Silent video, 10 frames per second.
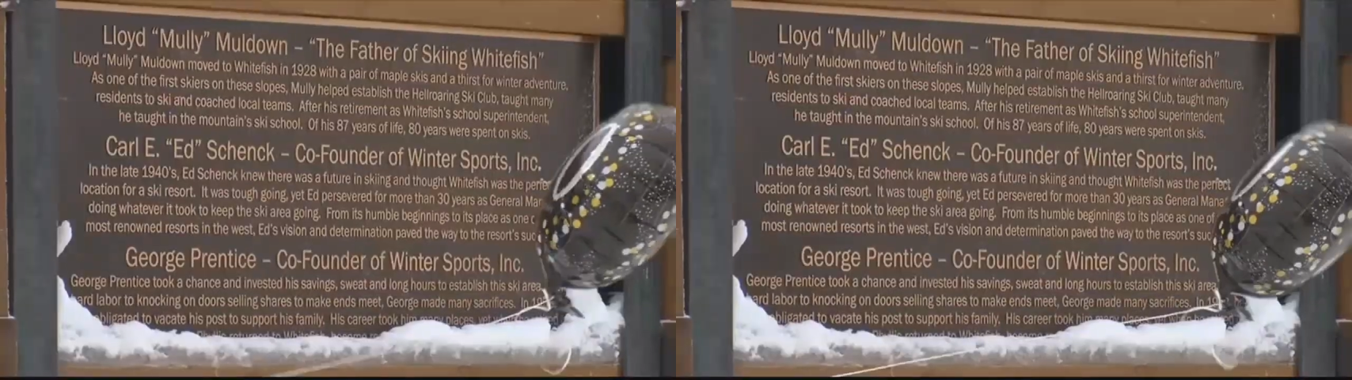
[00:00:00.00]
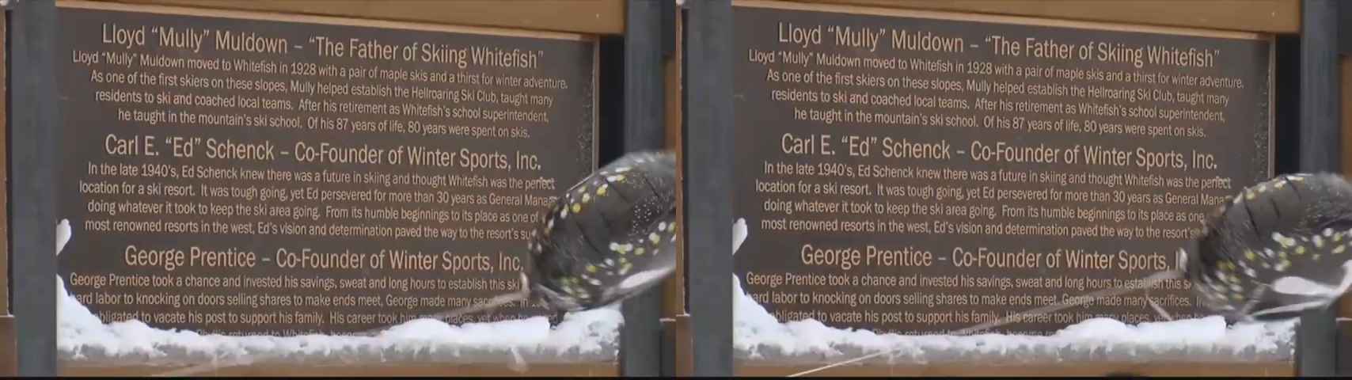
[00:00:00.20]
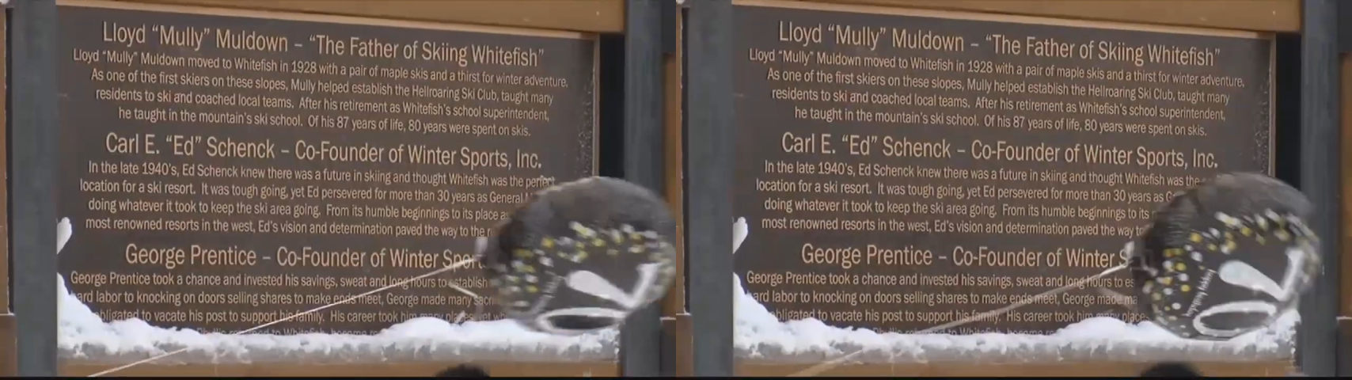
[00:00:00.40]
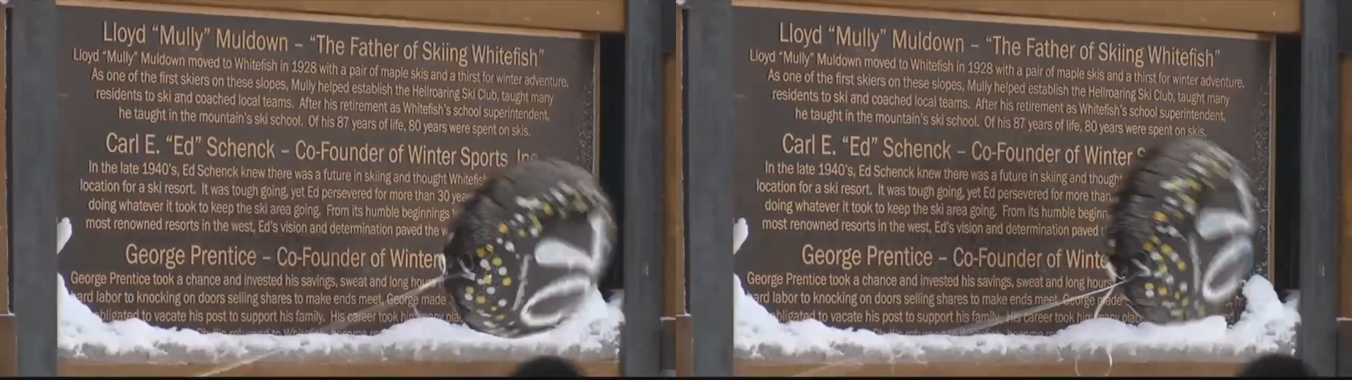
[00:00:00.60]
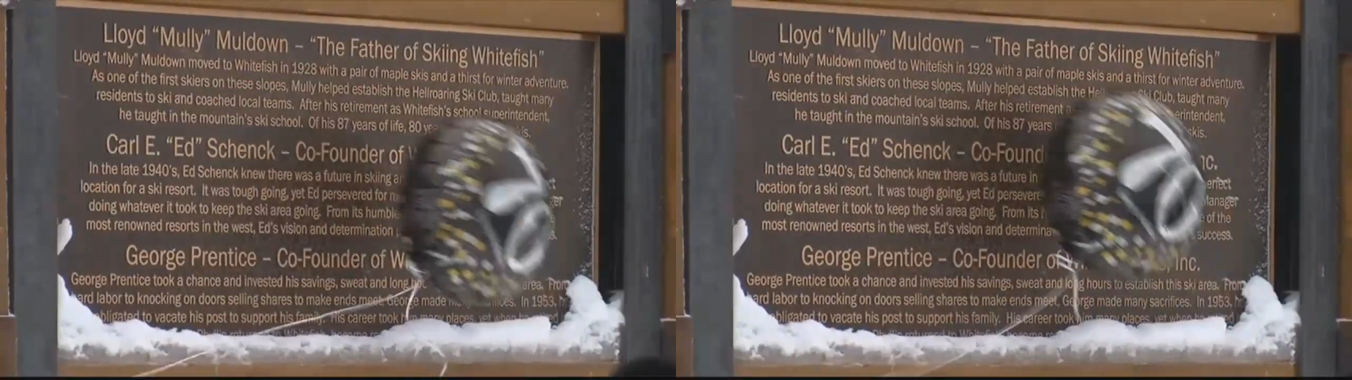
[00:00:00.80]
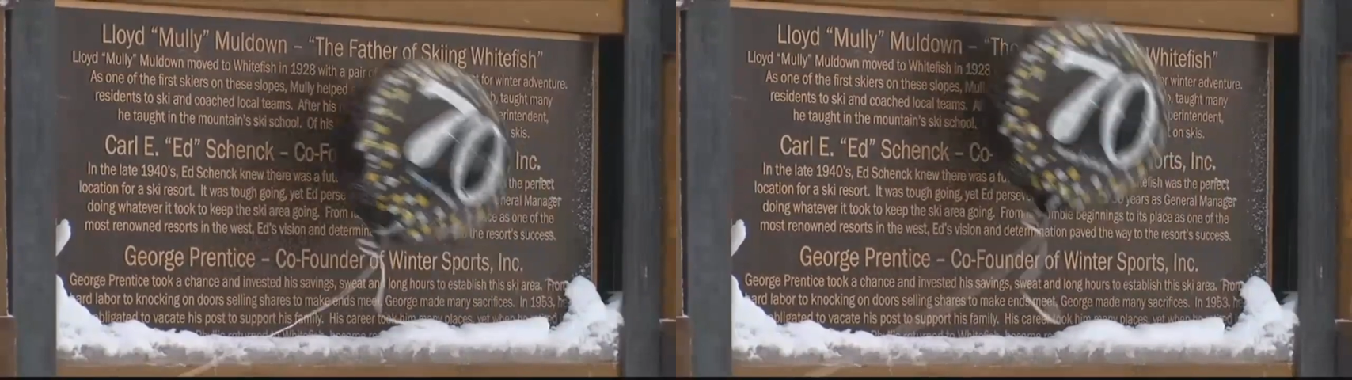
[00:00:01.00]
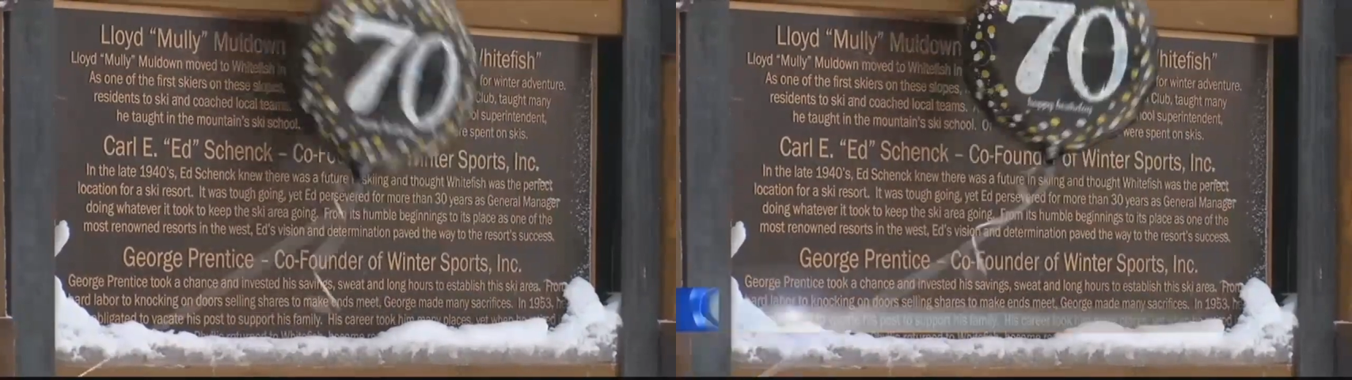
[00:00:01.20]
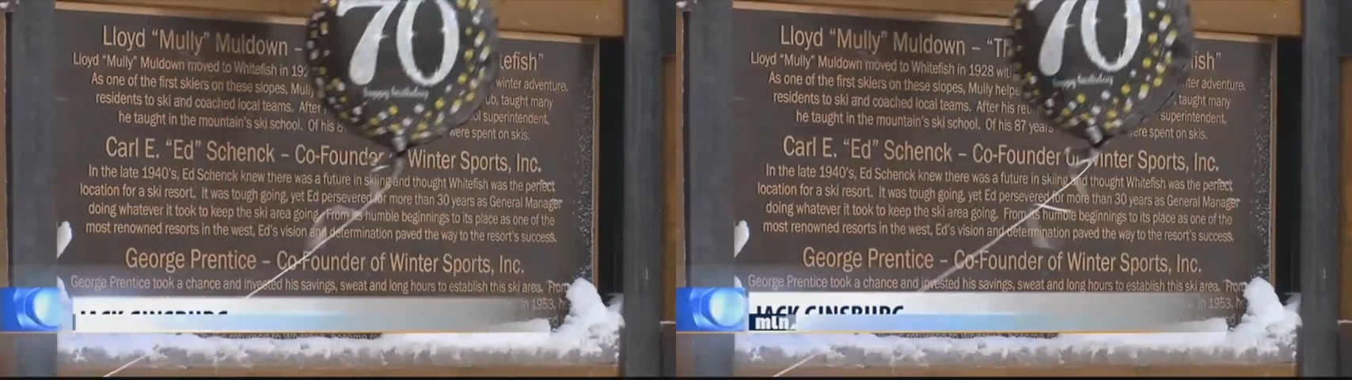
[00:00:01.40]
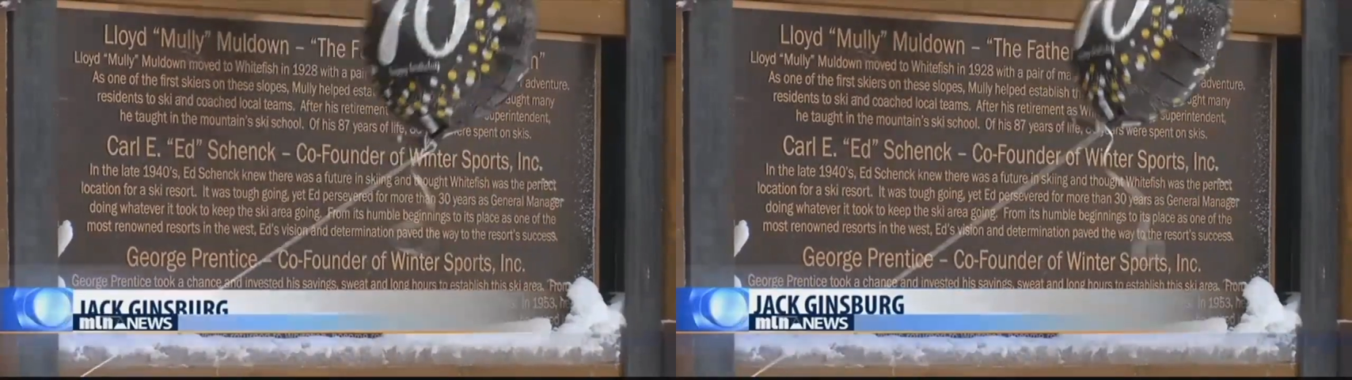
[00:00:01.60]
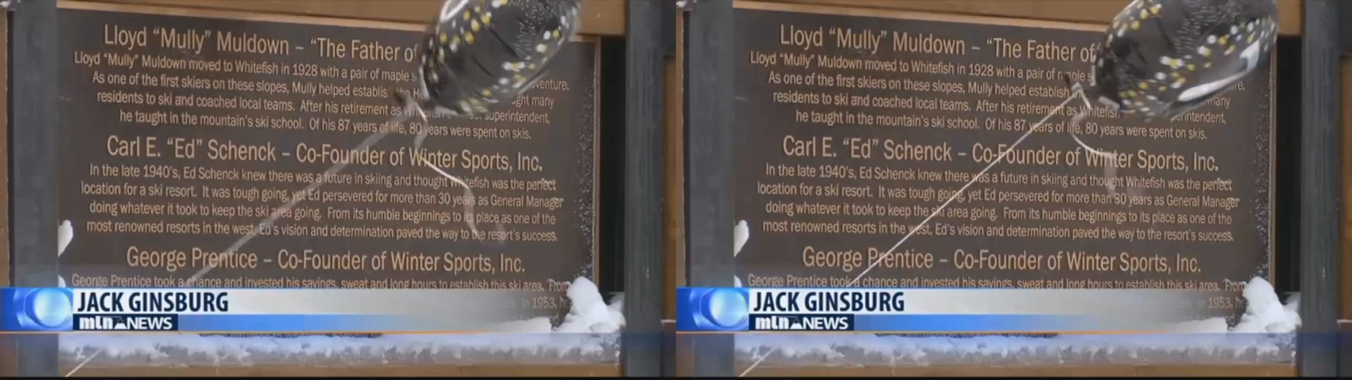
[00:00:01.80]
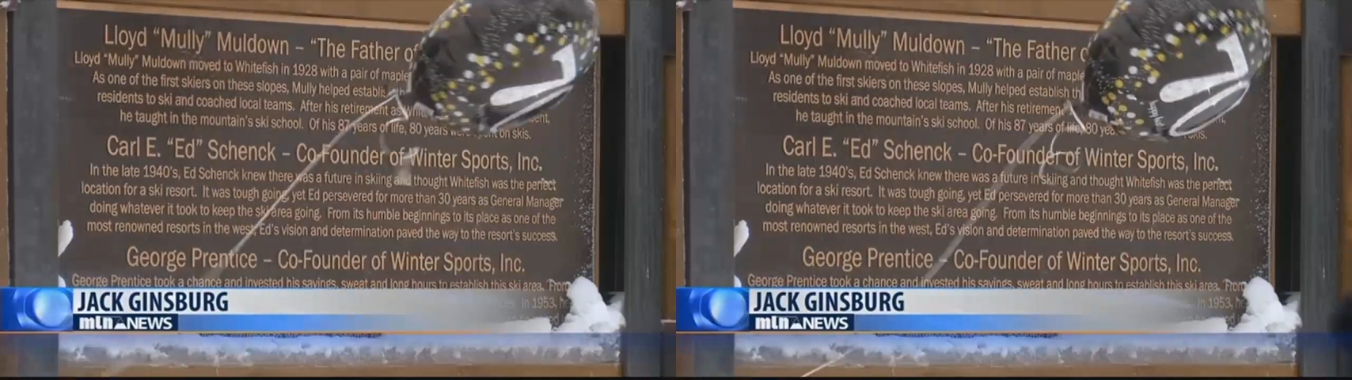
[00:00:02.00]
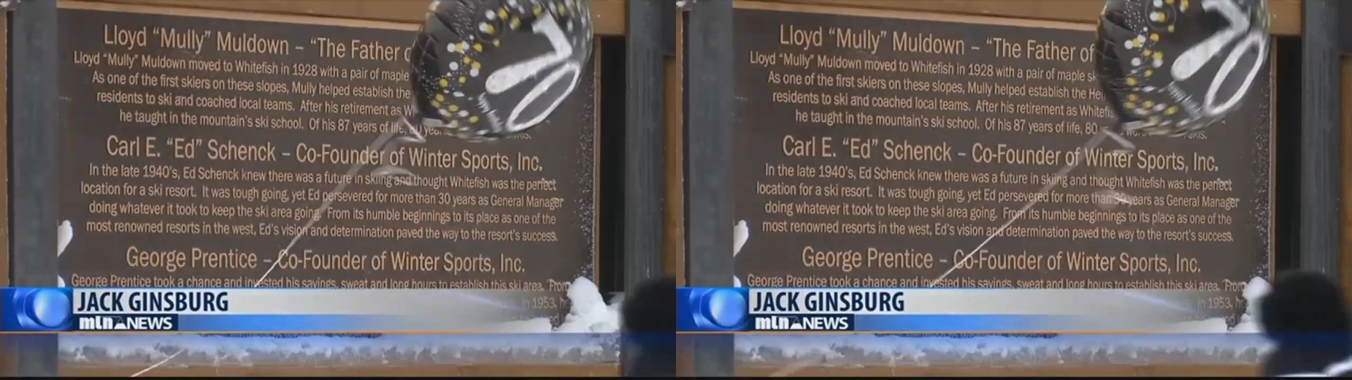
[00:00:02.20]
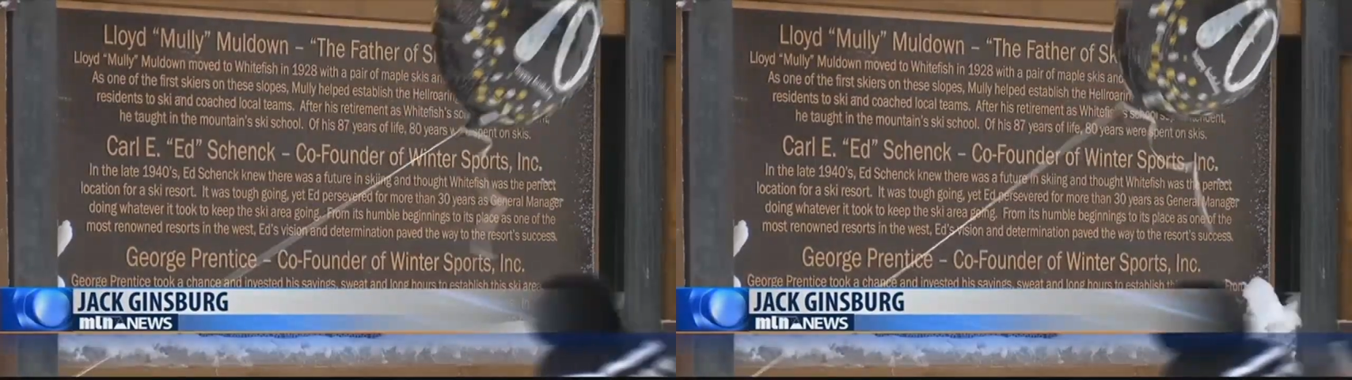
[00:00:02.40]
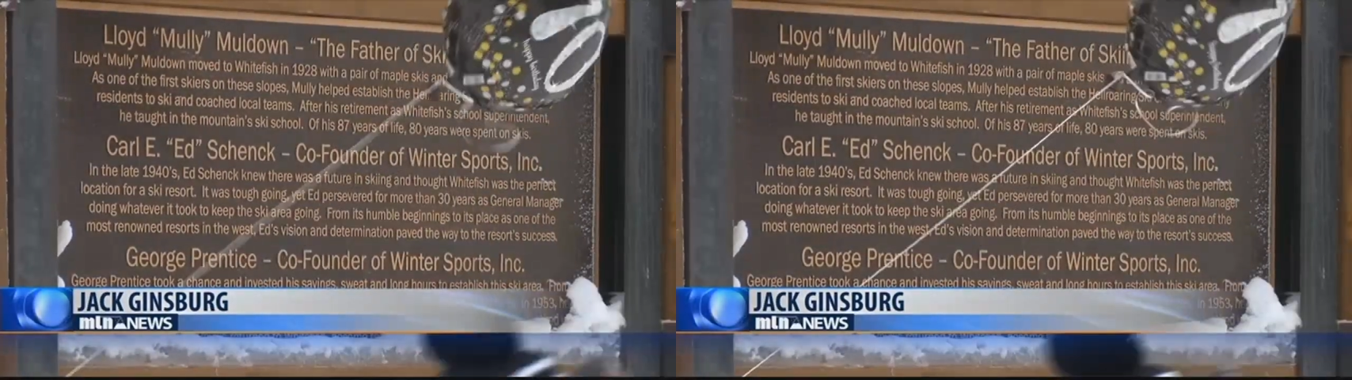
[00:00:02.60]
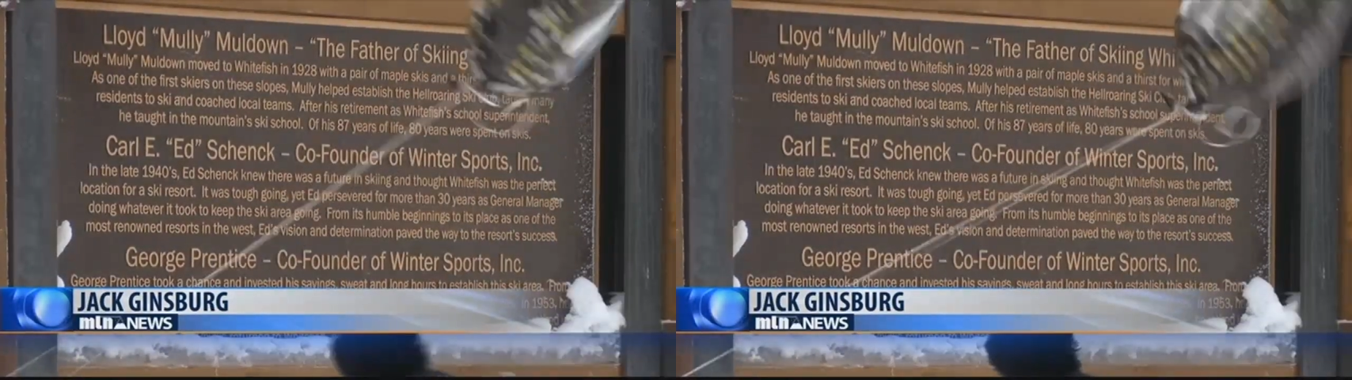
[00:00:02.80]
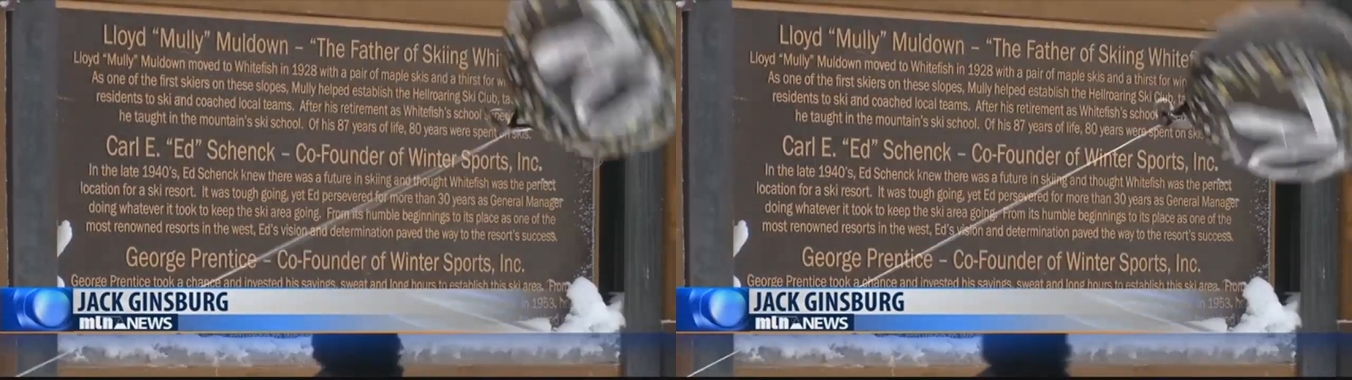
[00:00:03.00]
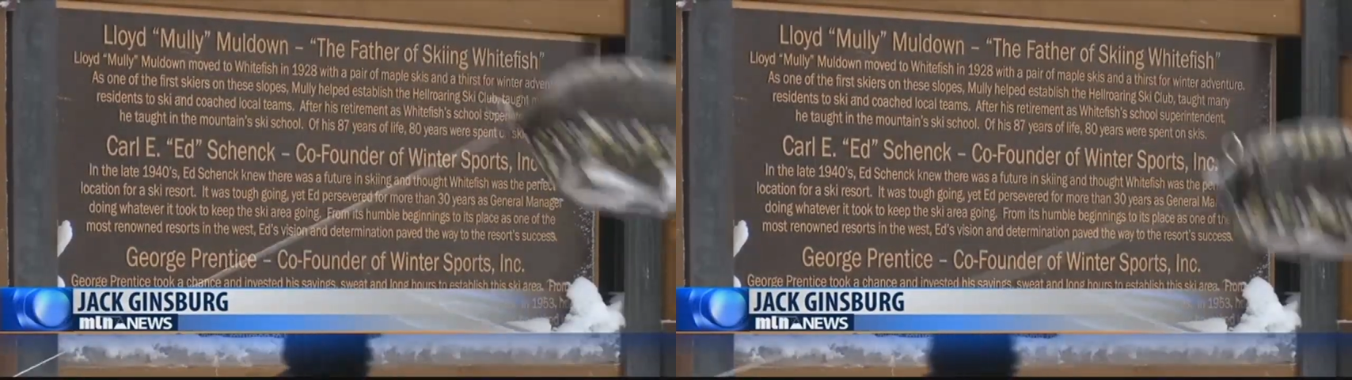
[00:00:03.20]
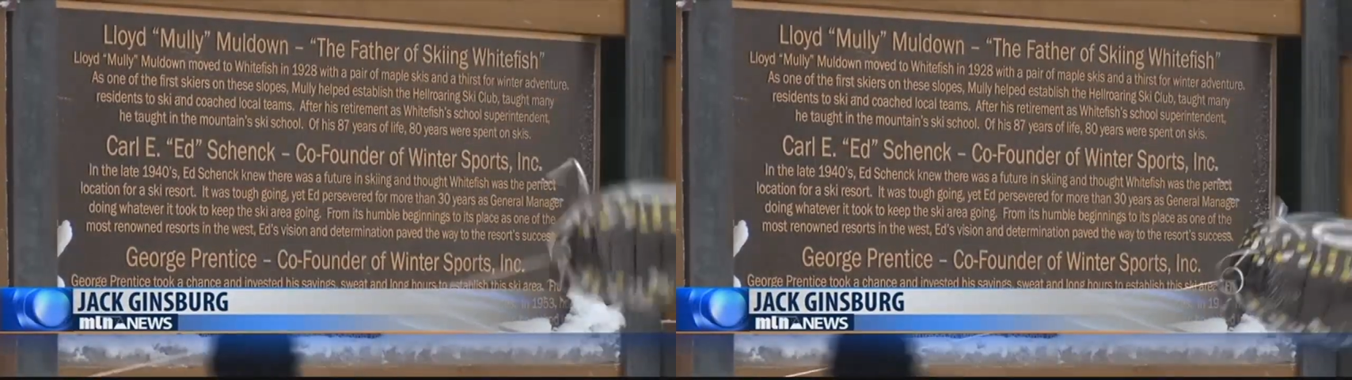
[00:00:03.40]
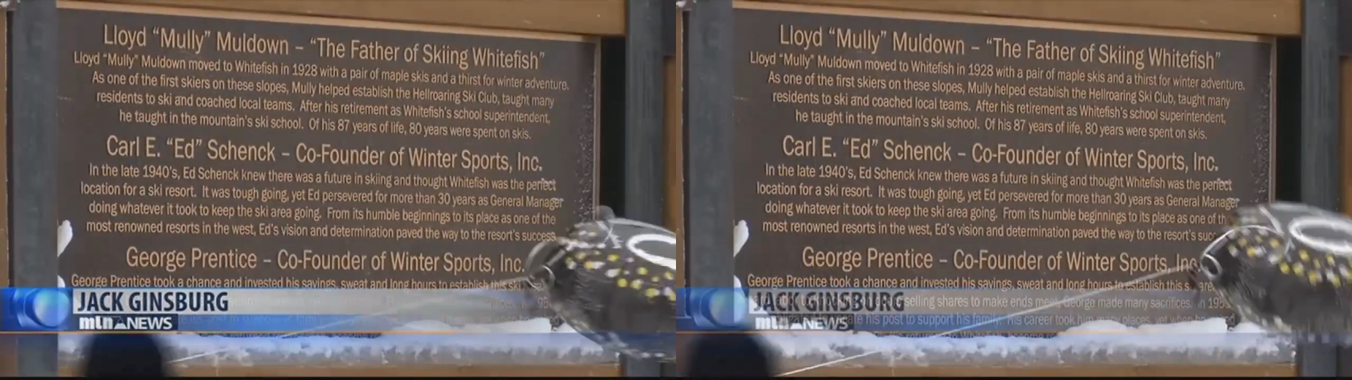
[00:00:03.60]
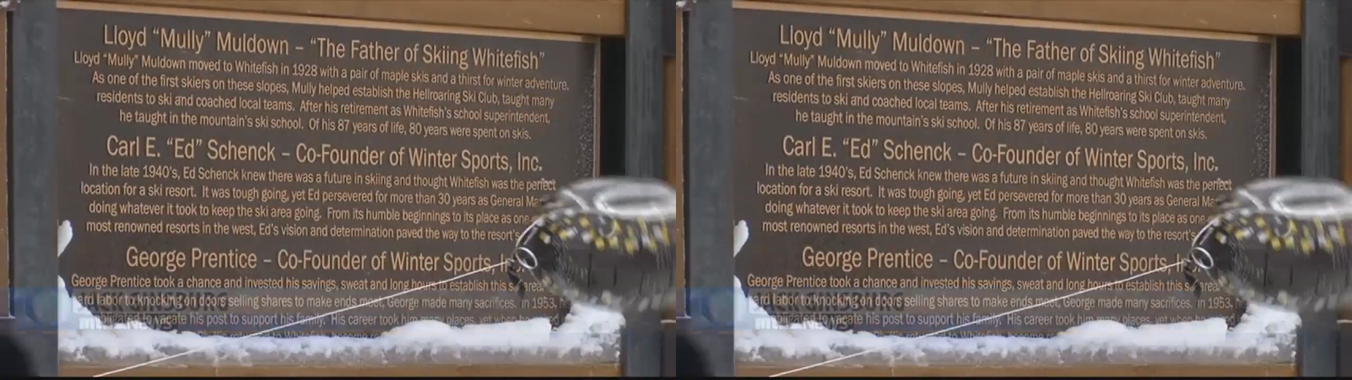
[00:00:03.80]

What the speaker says: No face is visible, so there are no lips to read.